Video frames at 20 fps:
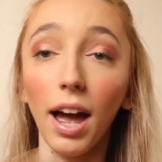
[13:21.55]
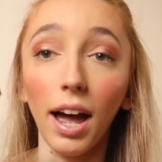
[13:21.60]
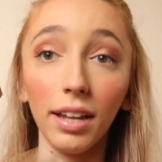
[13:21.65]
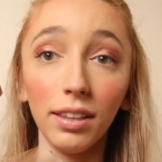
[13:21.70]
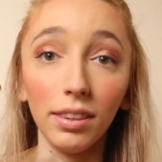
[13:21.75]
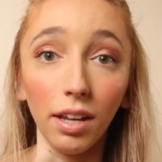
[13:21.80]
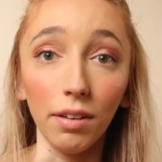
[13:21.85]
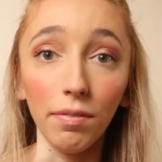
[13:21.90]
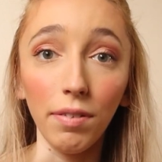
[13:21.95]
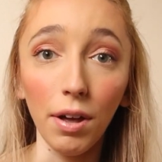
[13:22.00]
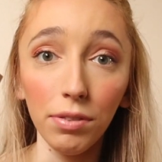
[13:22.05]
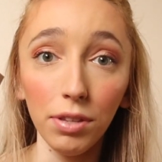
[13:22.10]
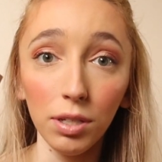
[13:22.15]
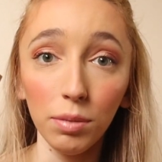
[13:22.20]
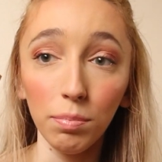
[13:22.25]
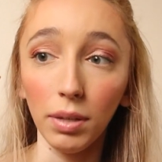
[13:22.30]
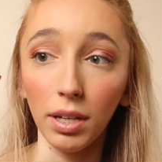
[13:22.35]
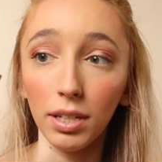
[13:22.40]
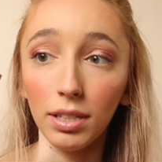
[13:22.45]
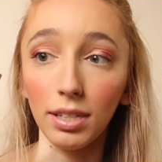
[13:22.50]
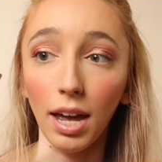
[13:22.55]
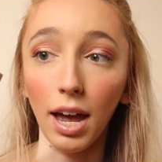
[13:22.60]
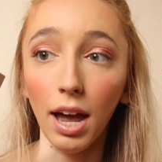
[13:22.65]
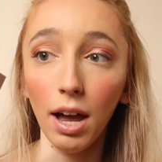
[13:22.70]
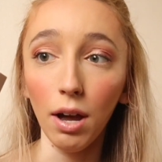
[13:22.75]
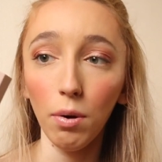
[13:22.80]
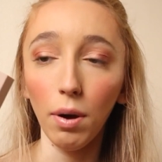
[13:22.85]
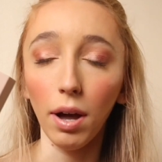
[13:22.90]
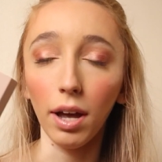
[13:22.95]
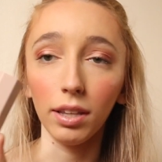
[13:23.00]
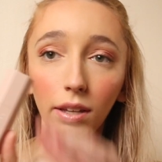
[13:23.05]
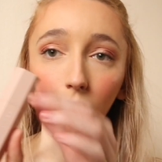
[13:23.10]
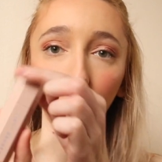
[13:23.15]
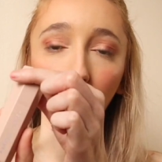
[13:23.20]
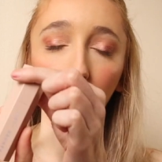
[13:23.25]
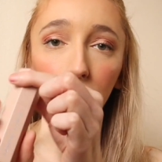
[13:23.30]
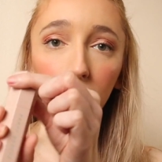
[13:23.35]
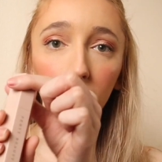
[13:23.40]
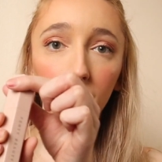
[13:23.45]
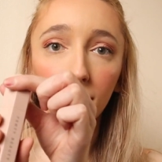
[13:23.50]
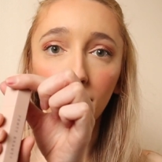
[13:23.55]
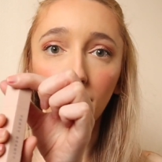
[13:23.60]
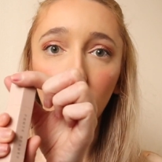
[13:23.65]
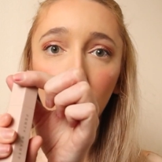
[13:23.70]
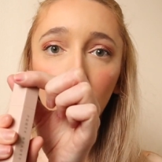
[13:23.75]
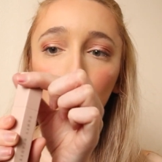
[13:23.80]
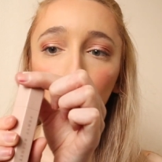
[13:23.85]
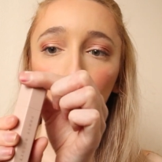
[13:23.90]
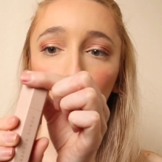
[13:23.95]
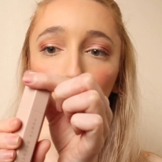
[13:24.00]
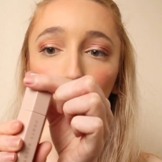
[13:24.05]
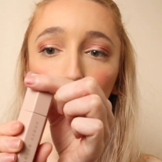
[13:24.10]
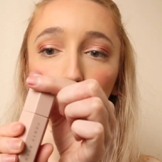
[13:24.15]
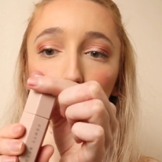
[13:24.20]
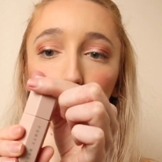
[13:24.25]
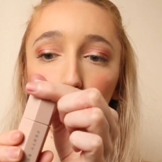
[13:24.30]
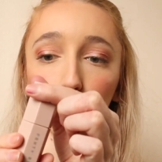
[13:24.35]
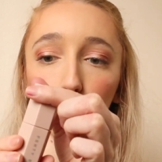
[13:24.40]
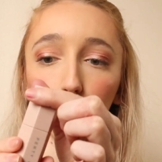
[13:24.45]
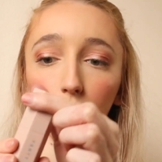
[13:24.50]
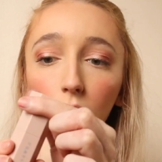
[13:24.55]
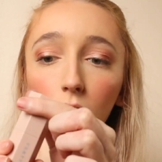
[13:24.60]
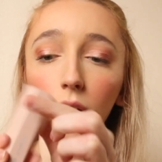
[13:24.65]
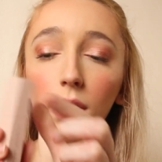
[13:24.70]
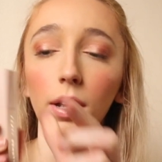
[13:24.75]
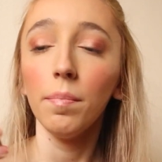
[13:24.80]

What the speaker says: I love how this blends out. I love how easy it is to use.